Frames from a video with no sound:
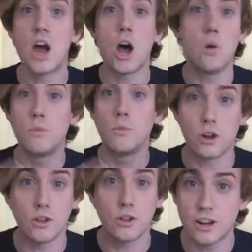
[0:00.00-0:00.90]
Almost
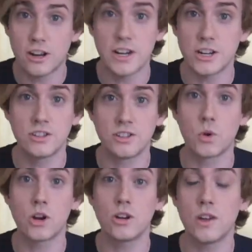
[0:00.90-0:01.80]
all the generations
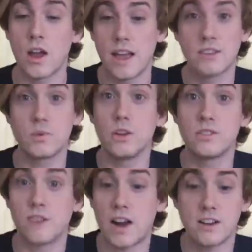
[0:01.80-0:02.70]
work, as well
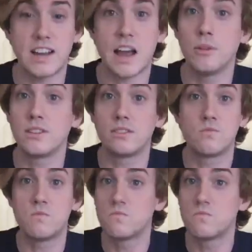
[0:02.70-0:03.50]
as Fire tablets.